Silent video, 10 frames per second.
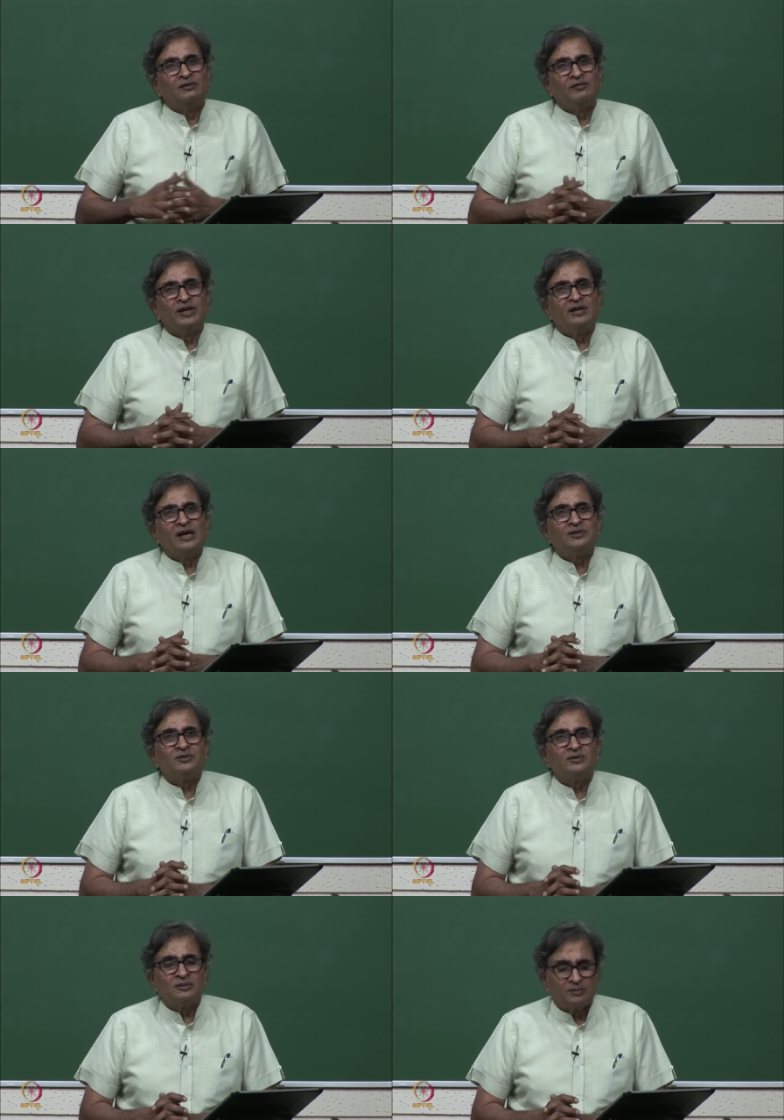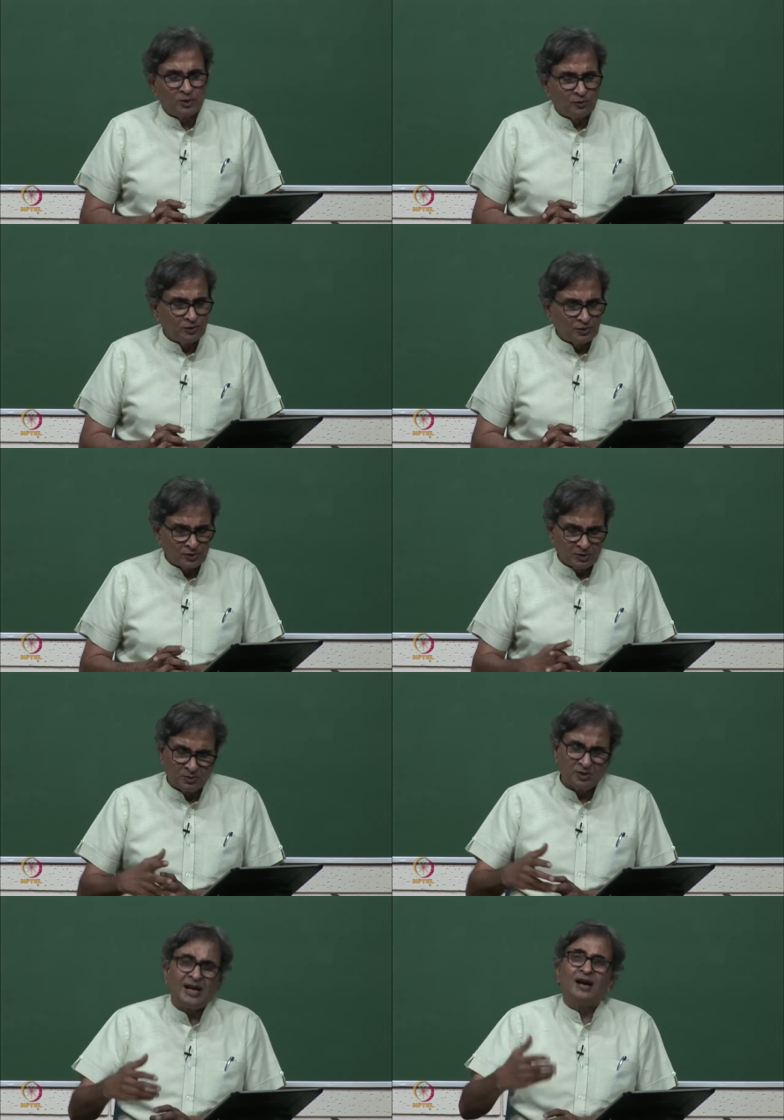Very nice beautiful
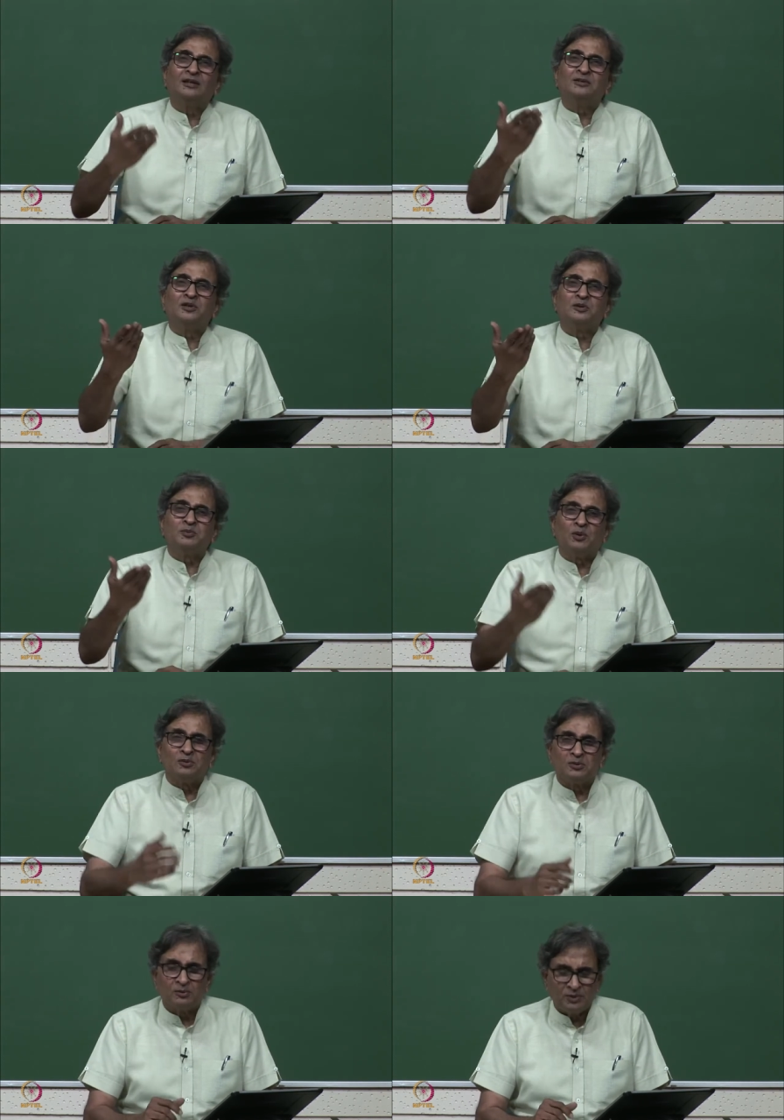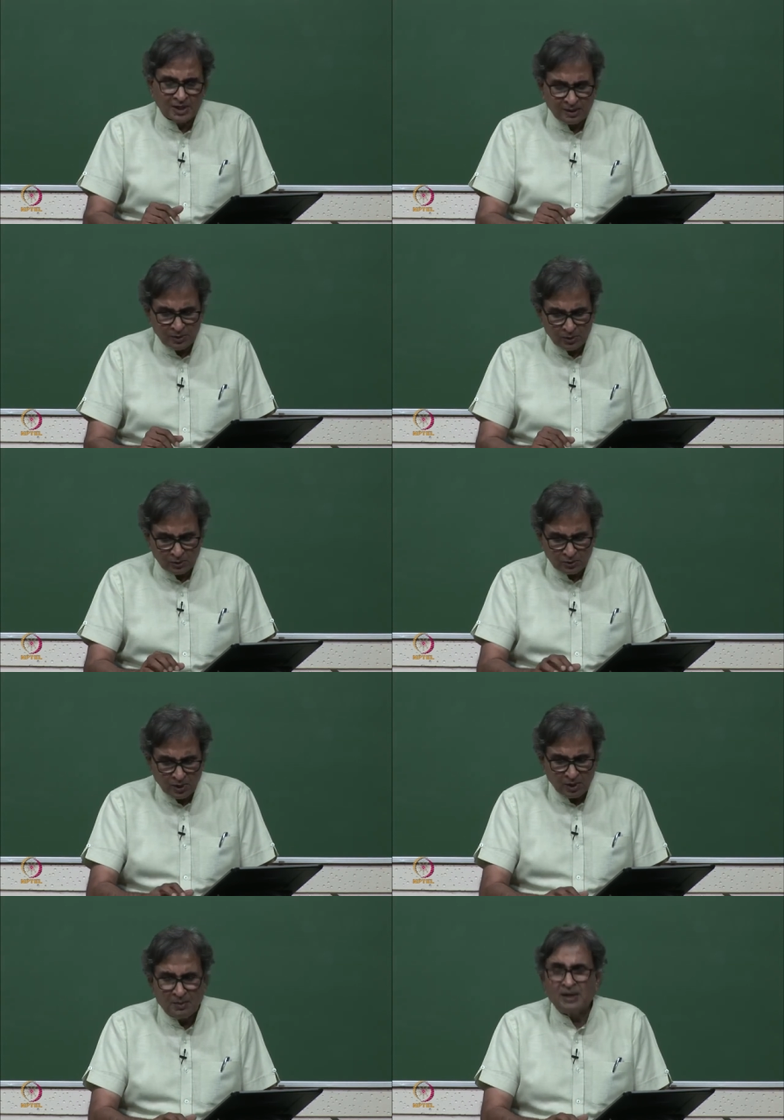systems. There are other systems also which can be used,
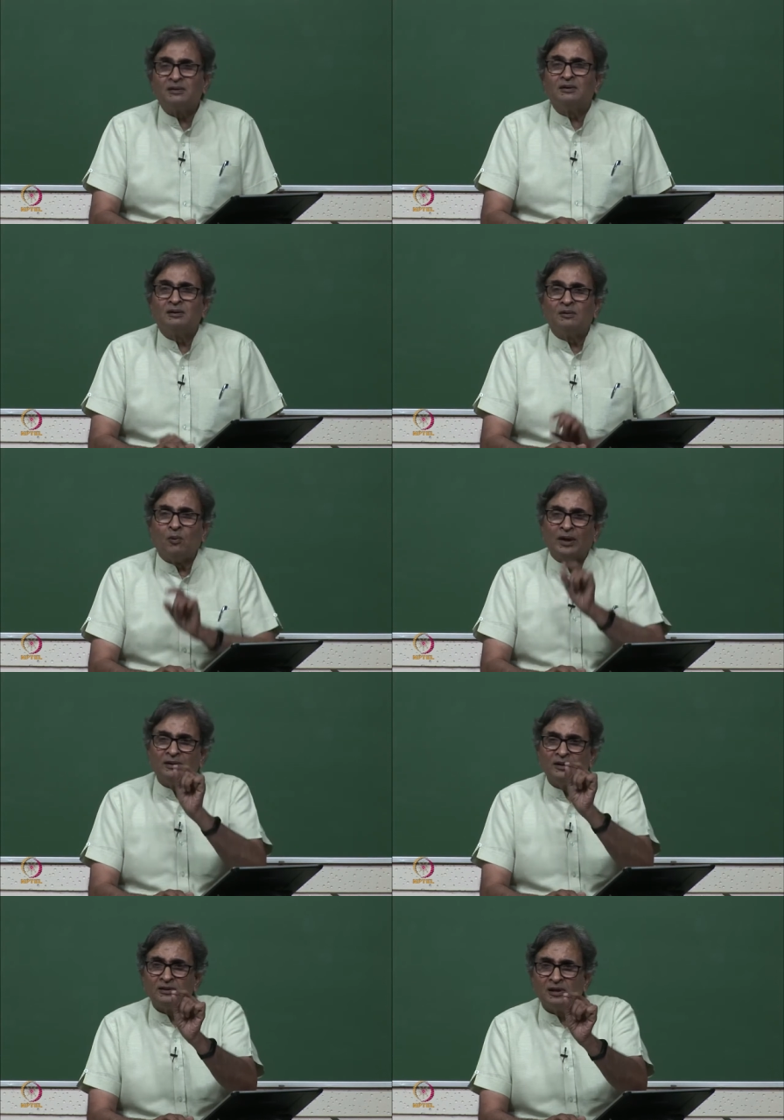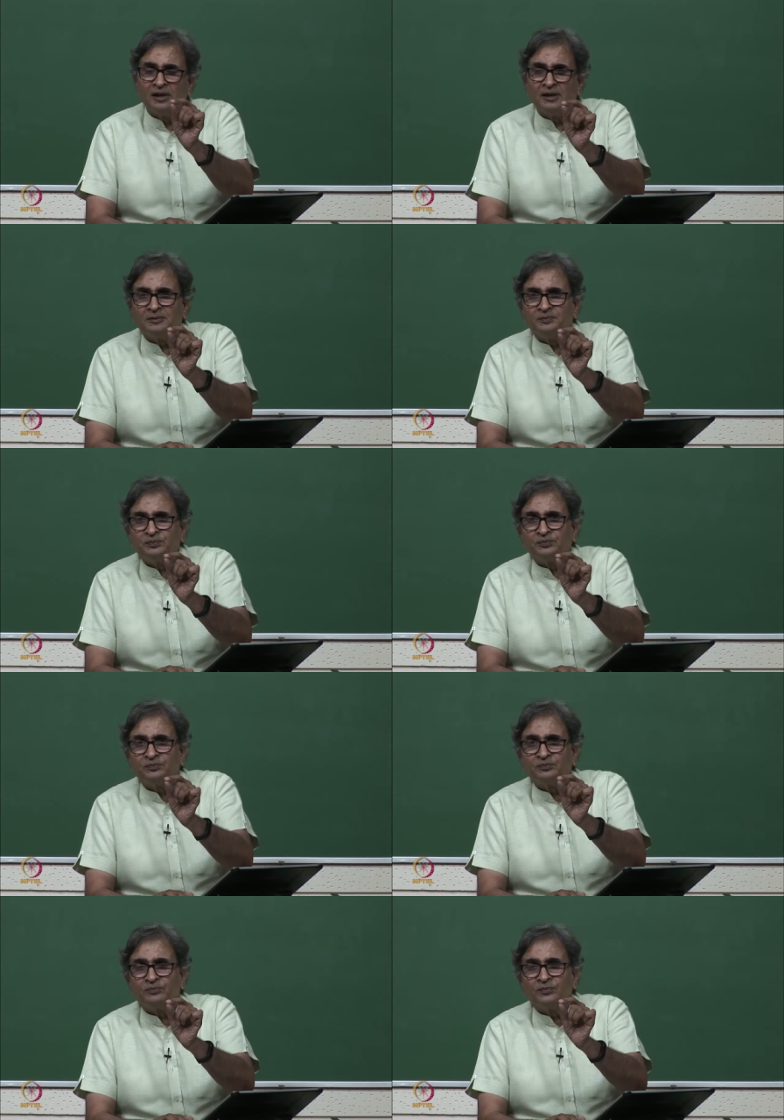but one thing is clear,
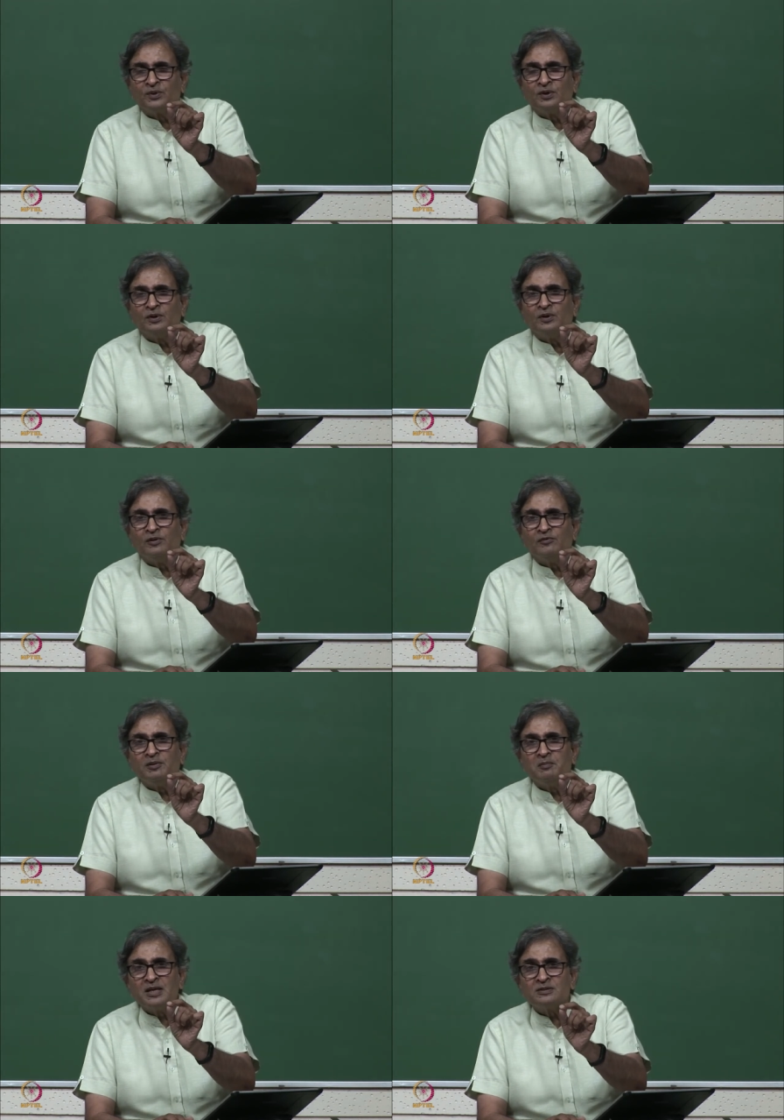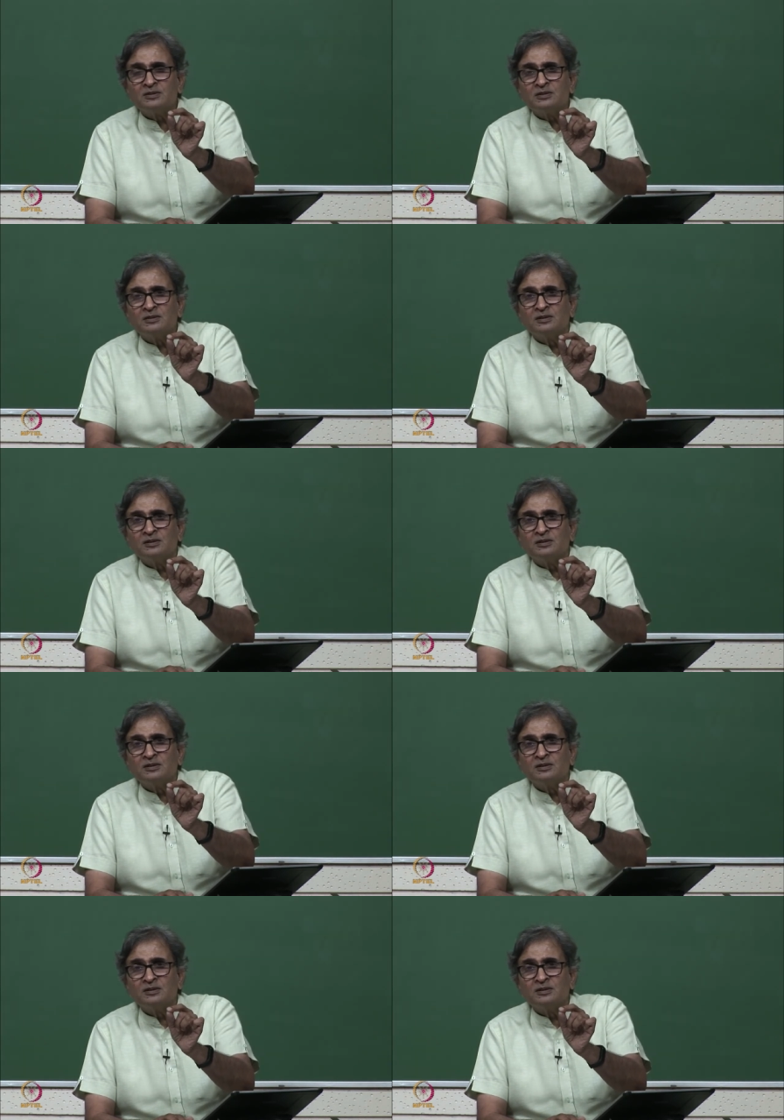we must